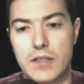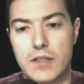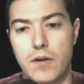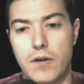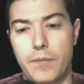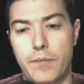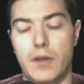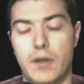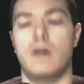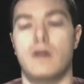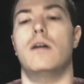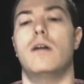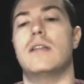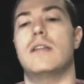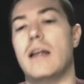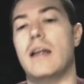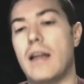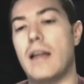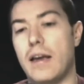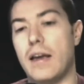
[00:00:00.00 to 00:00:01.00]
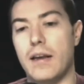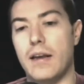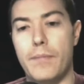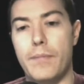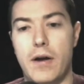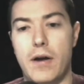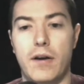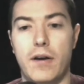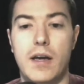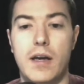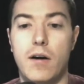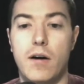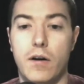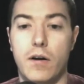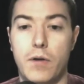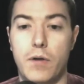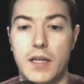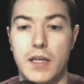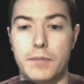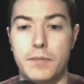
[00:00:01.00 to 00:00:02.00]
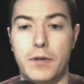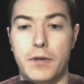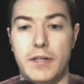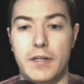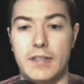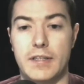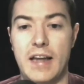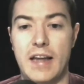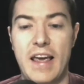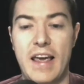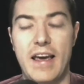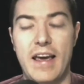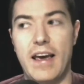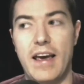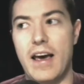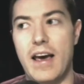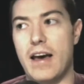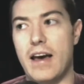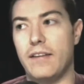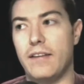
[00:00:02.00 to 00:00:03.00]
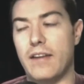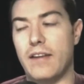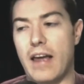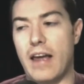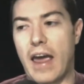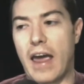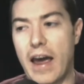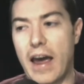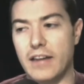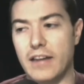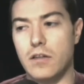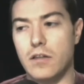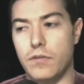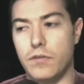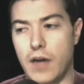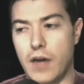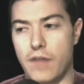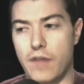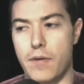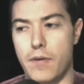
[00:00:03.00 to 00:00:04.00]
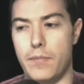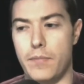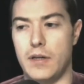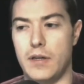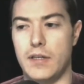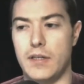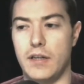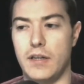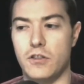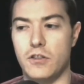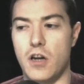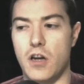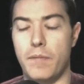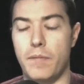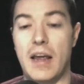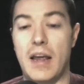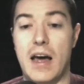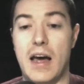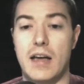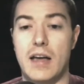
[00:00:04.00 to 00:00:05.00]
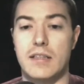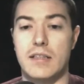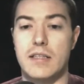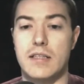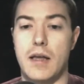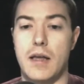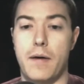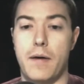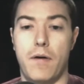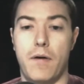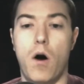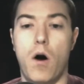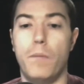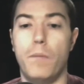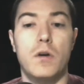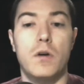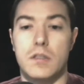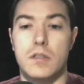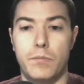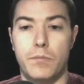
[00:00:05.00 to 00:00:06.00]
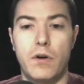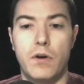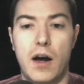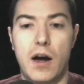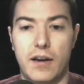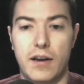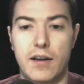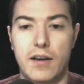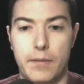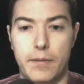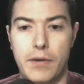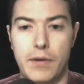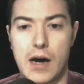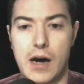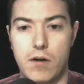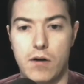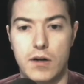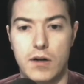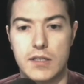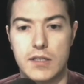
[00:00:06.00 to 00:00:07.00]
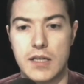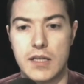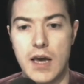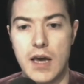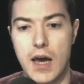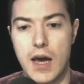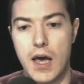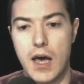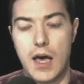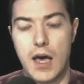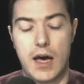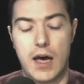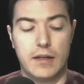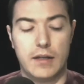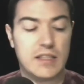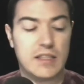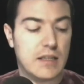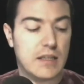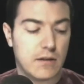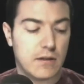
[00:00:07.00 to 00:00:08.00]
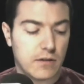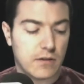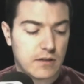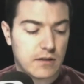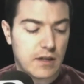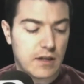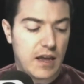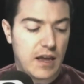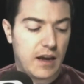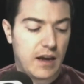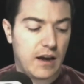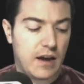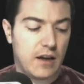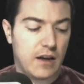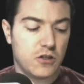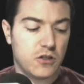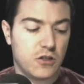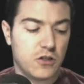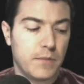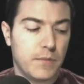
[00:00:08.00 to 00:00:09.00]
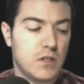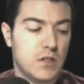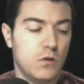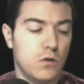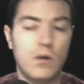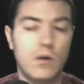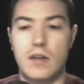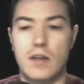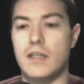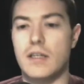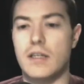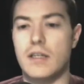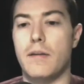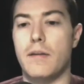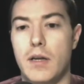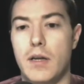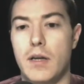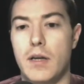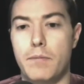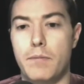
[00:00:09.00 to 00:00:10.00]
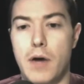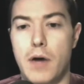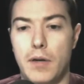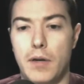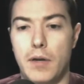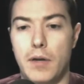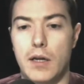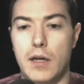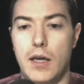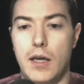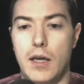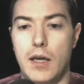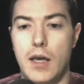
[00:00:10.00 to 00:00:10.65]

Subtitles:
because, unlike in America or Great Britain, the head of government in Germany has almost monarchical powers. This is the thing Germans do not admit publicly.